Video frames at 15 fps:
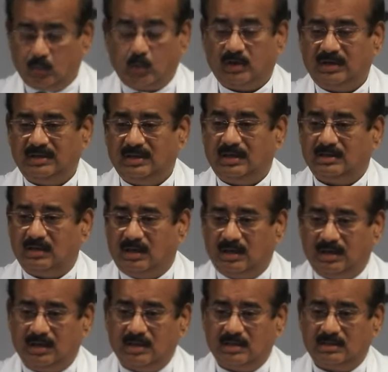Only a
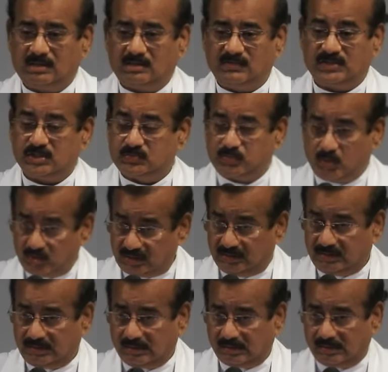heart which is
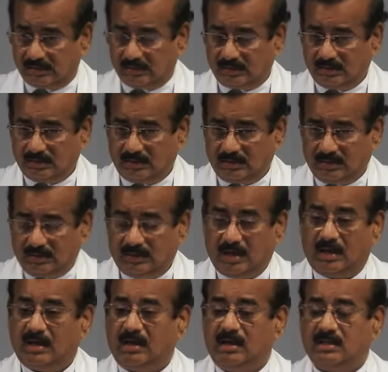broken,
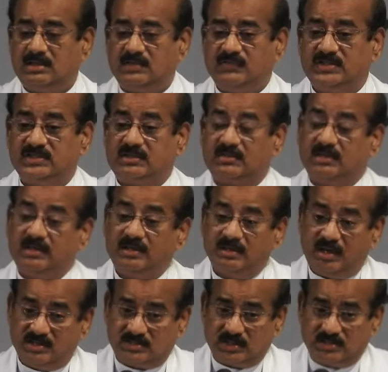a heart which
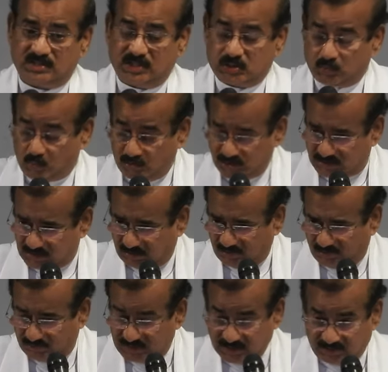realizes its own
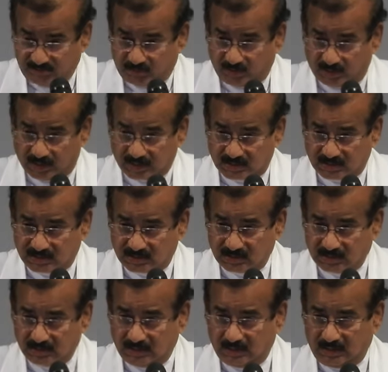
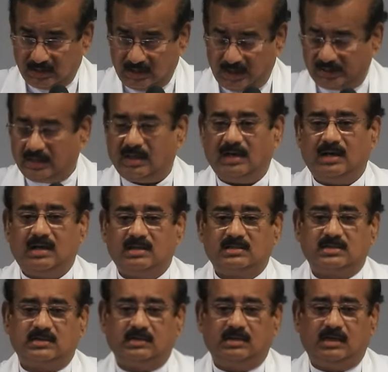sinfulness, and a
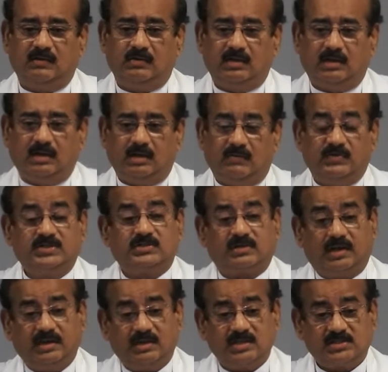heart which
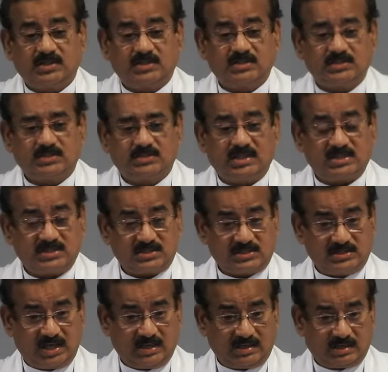realizes the
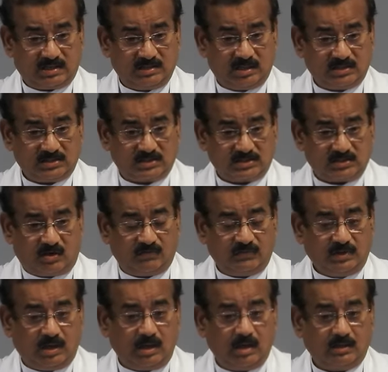sacredness
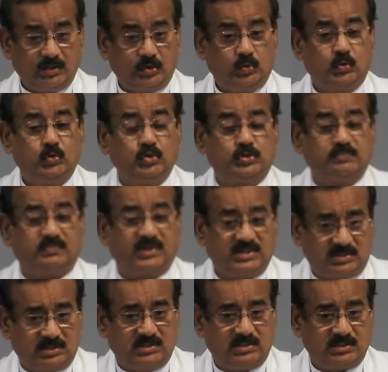of God in whose
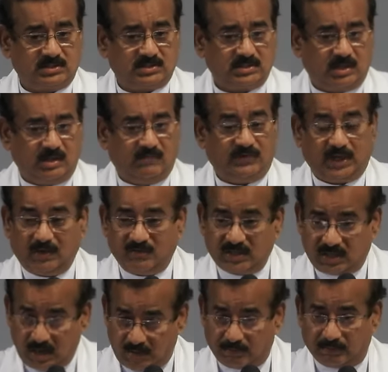presence we
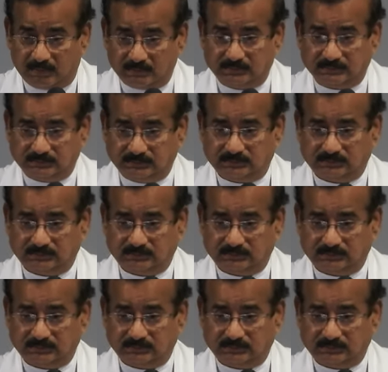have come,